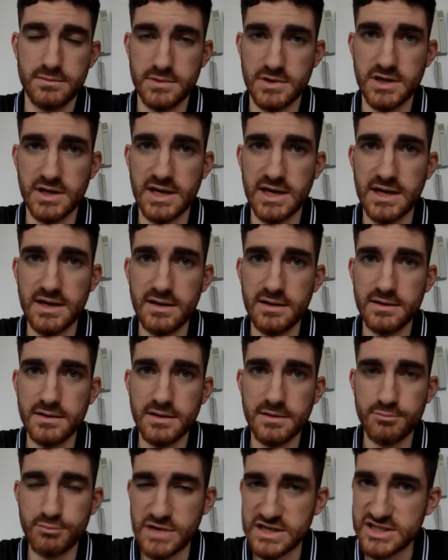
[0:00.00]
Okay,
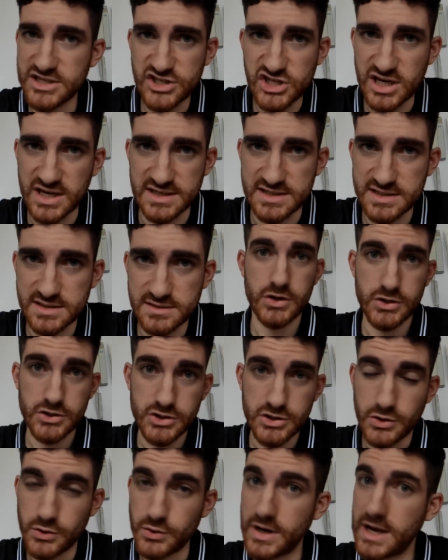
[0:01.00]
message us.
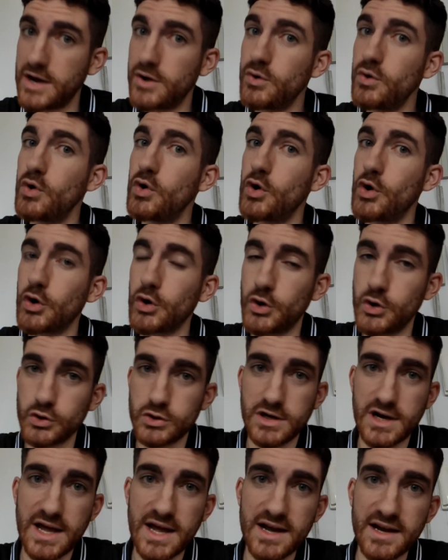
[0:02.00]
So now, good
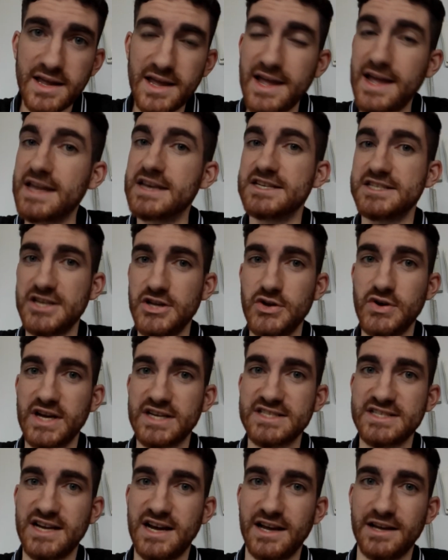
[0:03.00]
luck and see you
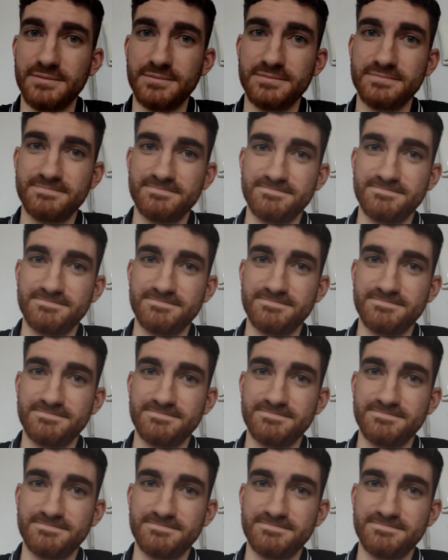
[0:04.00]
next time.